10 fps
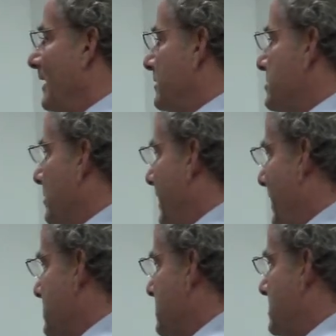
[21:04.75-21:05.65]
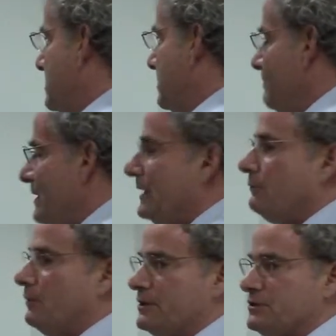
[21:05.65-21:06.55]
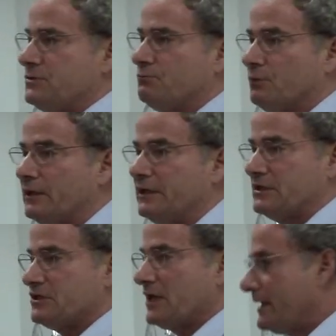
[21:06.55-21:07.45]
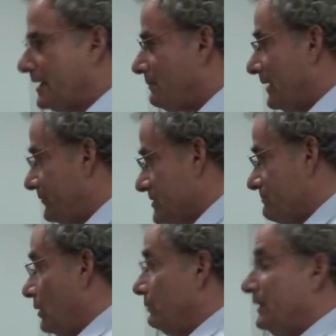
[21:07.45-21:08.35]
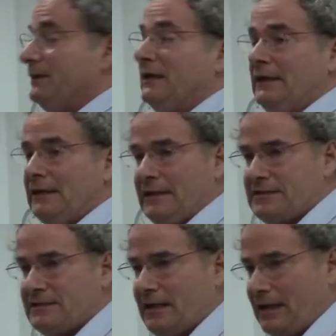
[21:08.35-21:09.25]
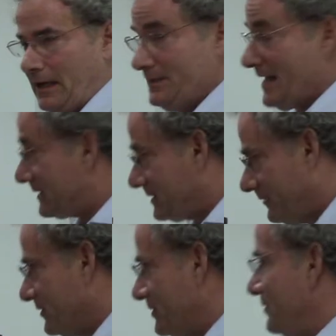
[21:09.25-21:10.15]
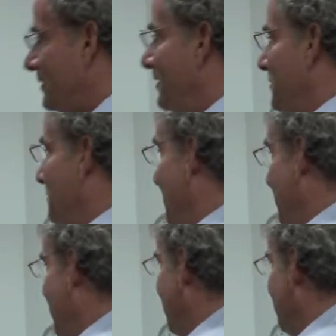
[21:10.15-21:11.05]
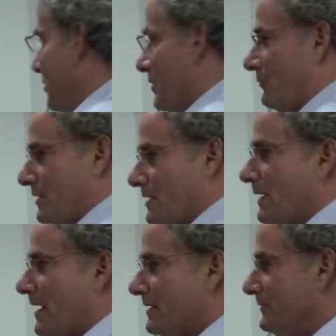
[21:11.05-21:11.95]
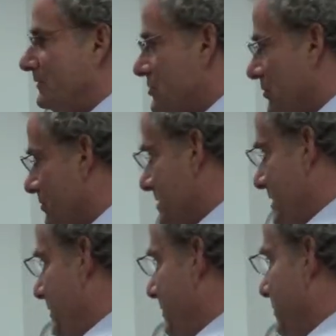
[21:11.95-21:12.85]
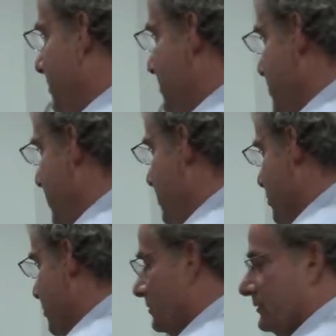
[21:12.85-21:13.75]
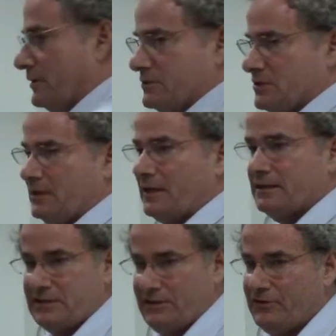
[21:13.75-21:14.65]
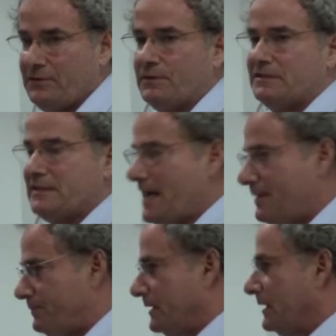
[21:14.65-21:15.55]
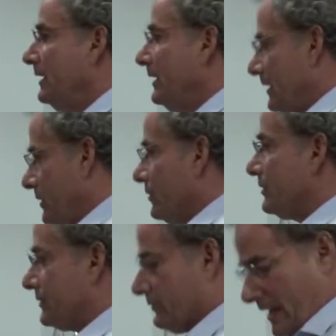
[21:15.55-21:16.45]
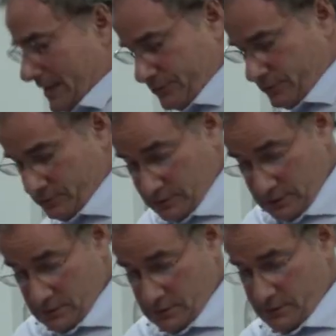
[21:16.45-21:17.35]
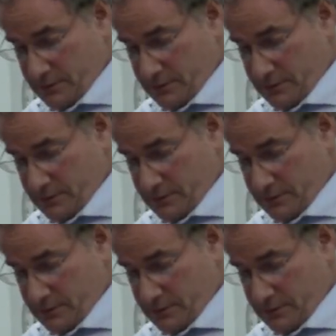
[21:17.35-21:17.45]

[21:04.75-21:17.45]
And so that's, to me, what is really exciting about this moment. It's not covered in the media. You don't read about it in the Journal Sentinel or the State Journal. You don't see it on TV, but it's happening here at the grassroots.